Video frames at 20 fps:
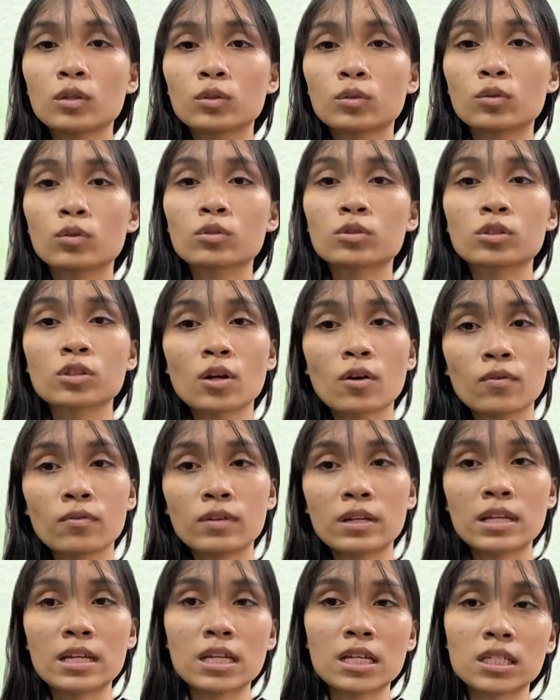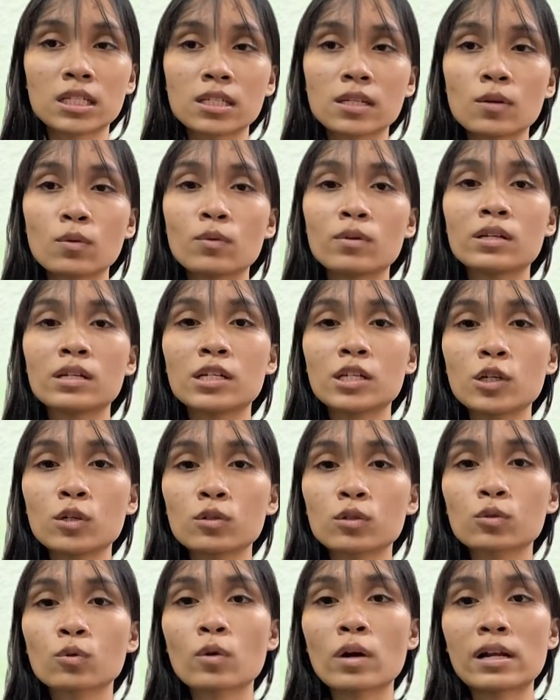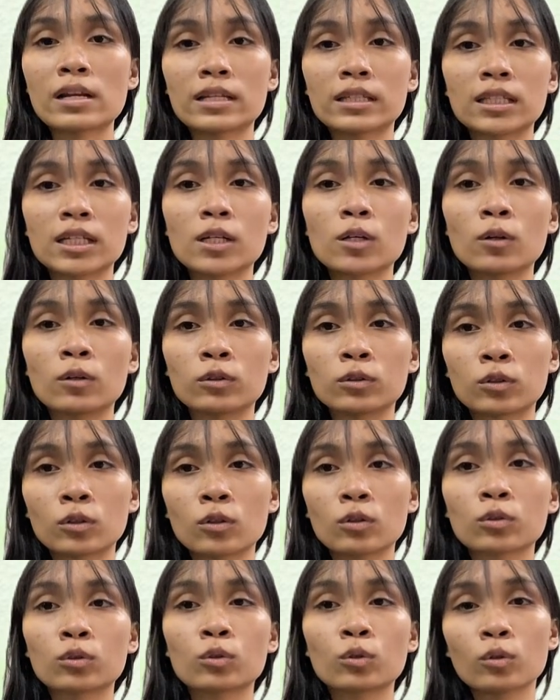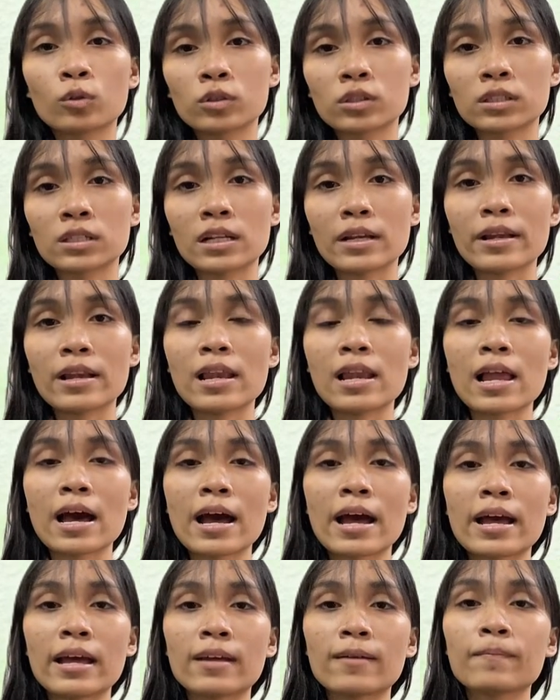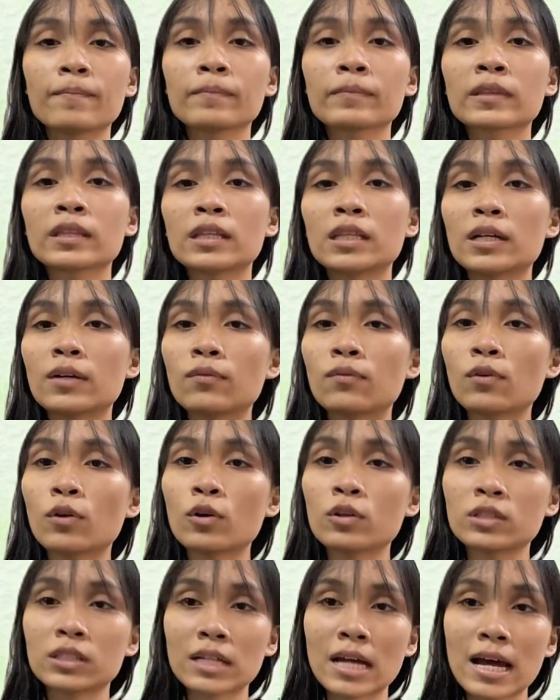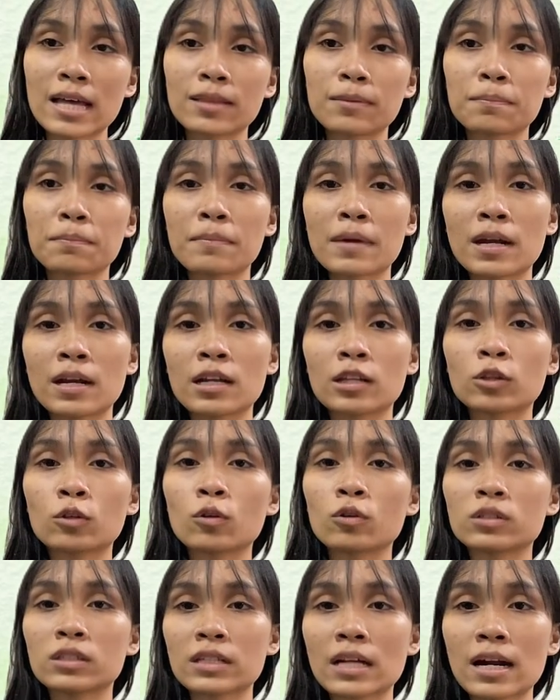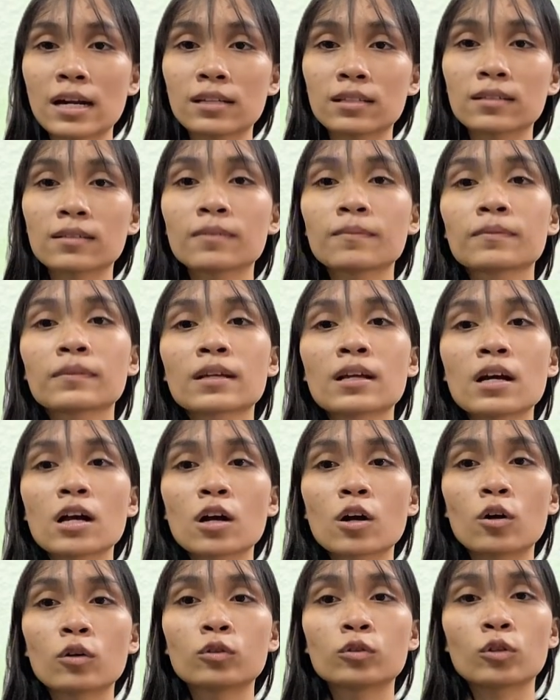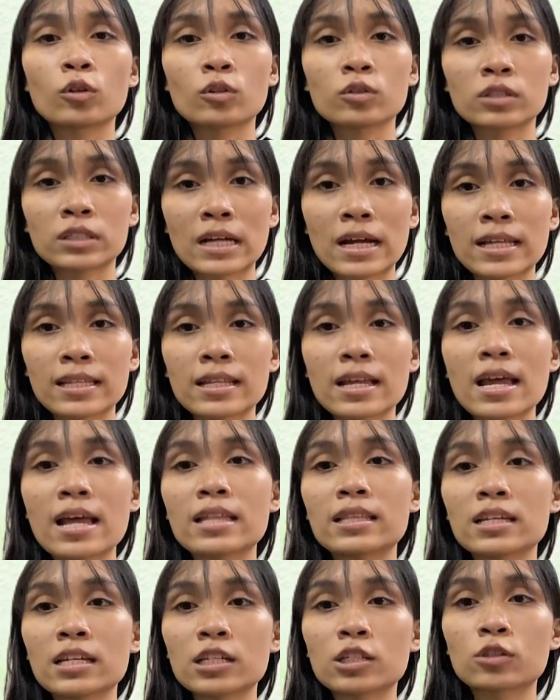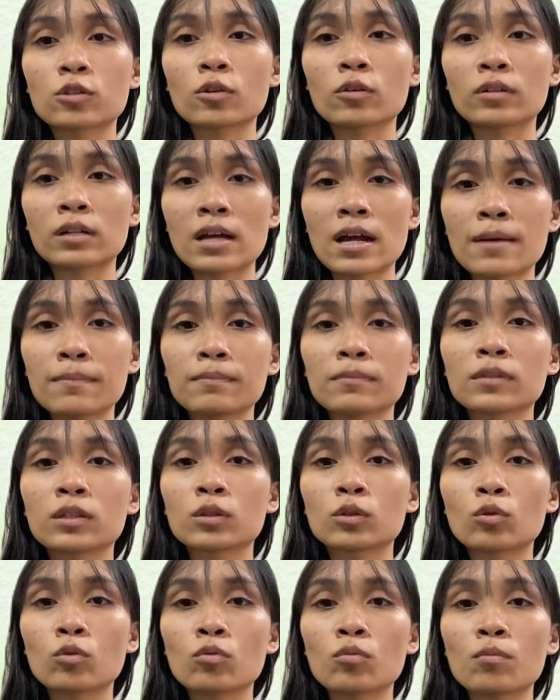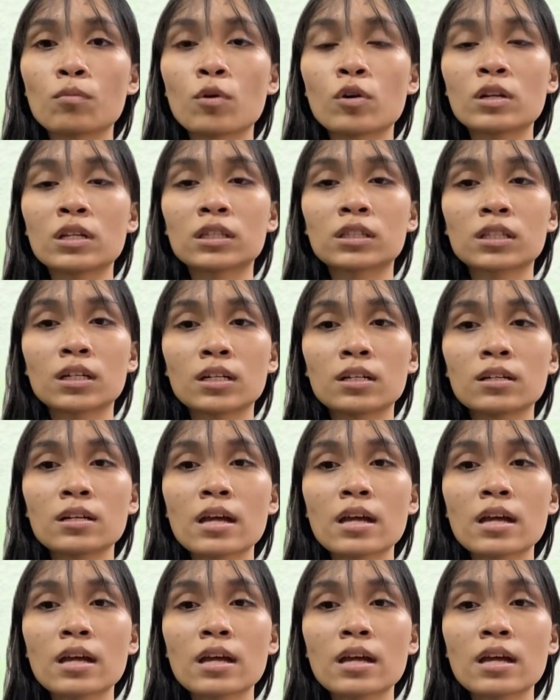To solve this, we use quality control tools like the flowchart, Pareto chart, control chart, and histogram to monitor